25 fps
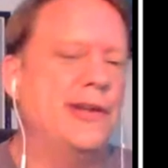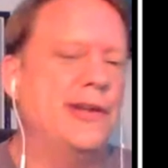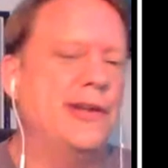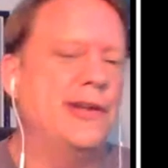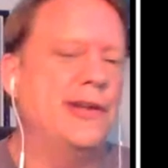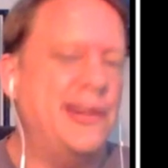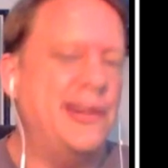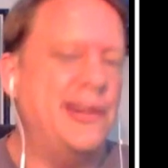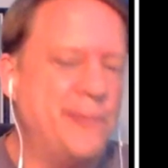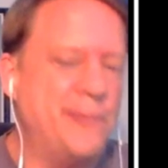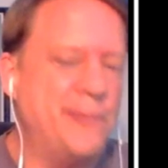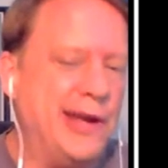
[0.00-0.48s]

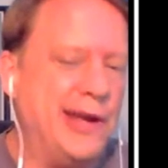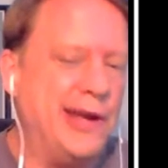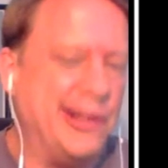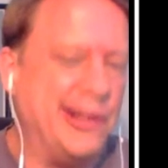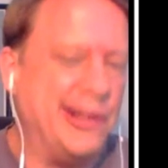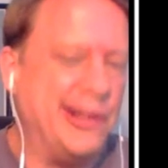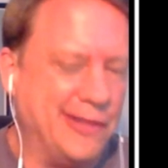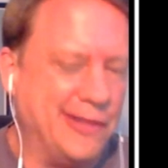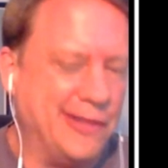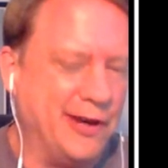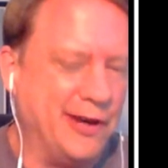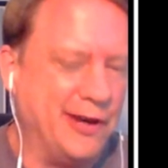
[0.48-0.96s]
Admit
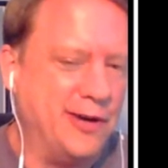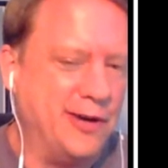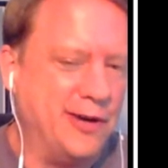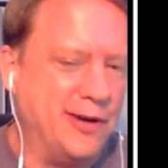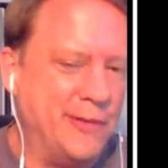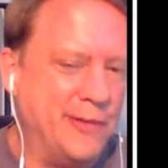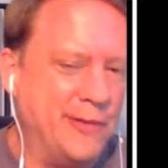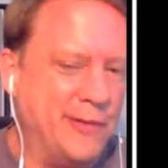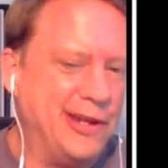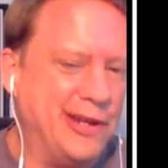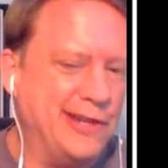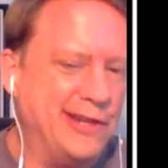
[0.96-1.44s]
it, though.
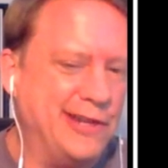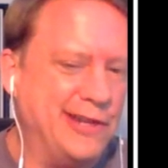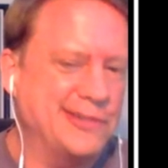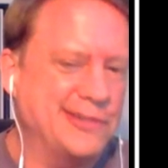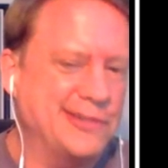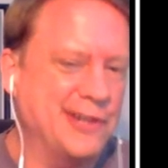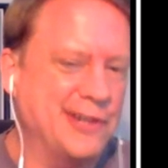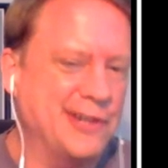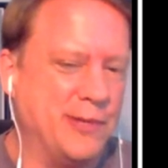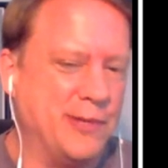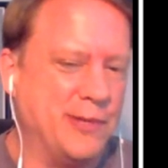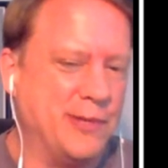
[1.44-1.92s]
I mean,
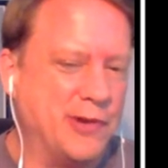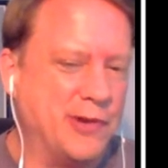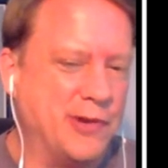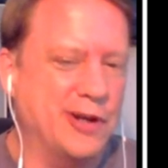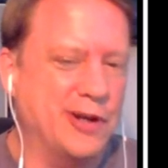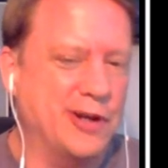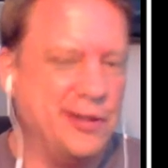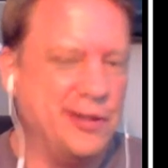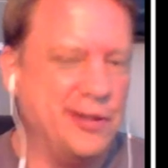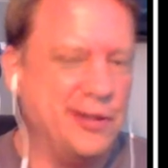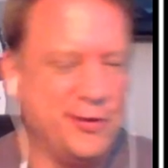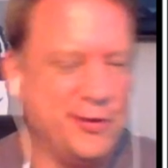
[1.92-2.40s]
isn't there a
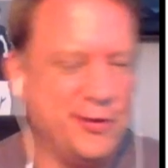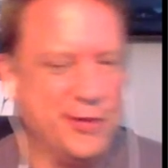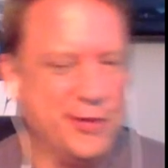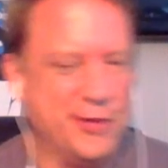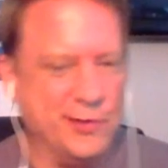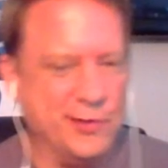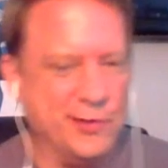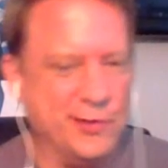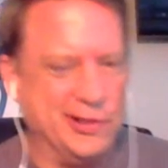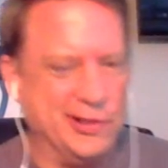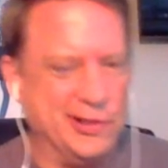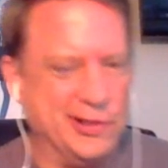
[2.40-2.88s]
part of you
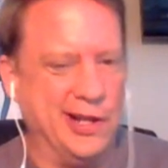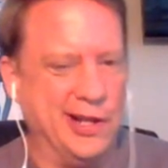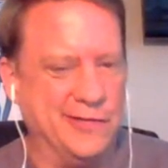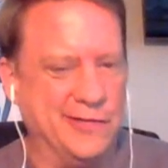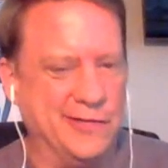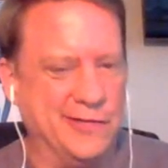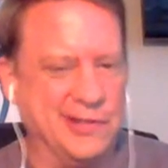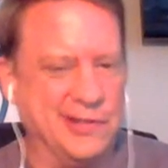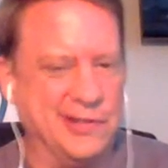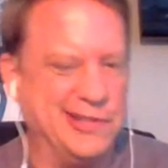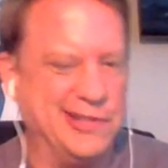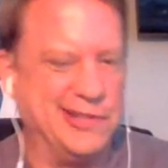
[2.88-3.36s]
that would
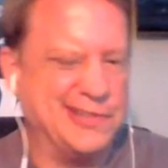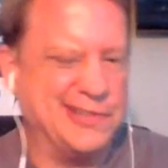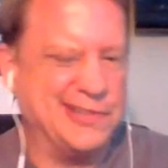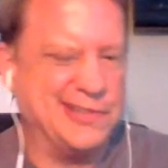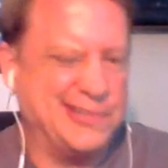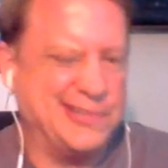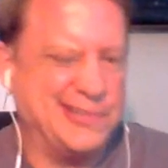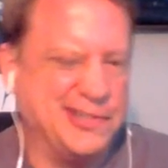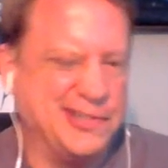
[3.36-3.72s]
love to just